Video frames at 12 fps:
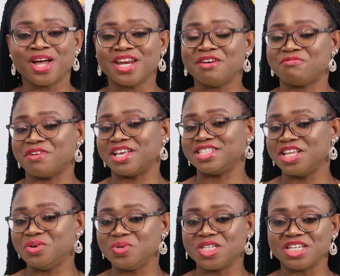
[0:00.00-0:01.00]
the first day
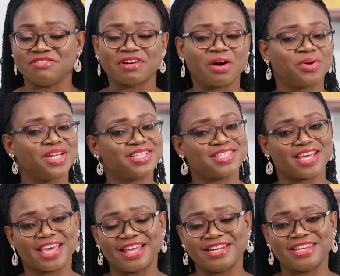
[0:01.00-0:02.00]
you deliver or the
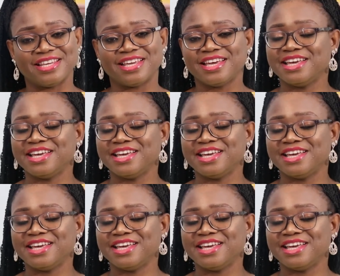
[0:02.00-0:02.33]
second day.